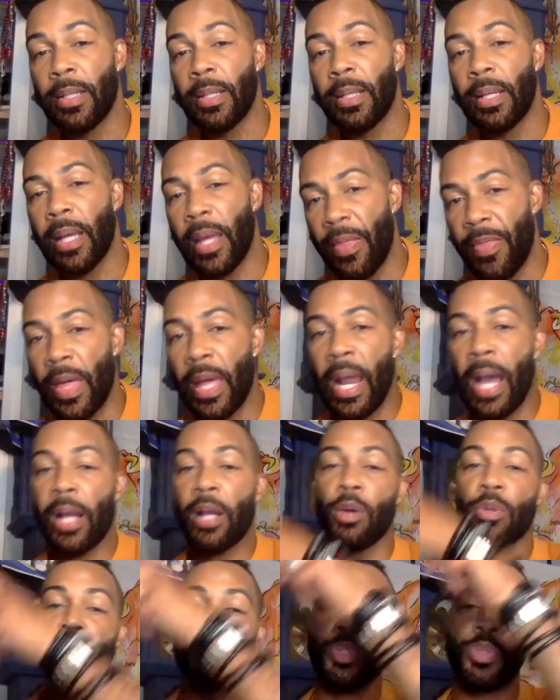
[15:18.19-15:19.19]
Mm-hmm. And then I
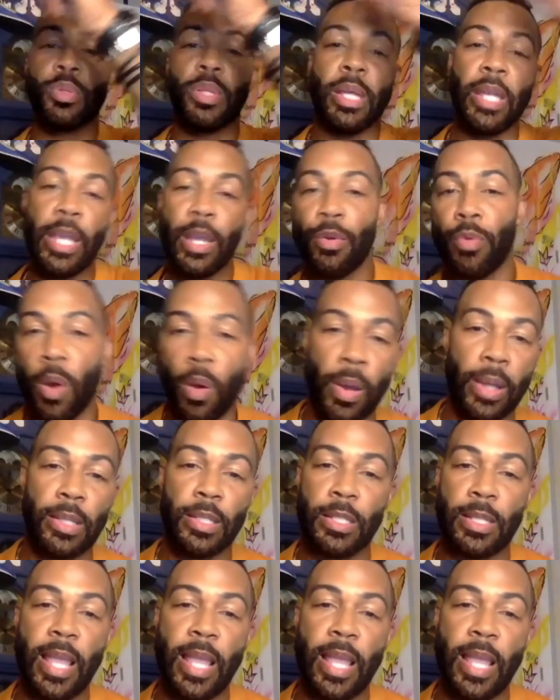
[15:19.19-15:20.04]
go to the heroic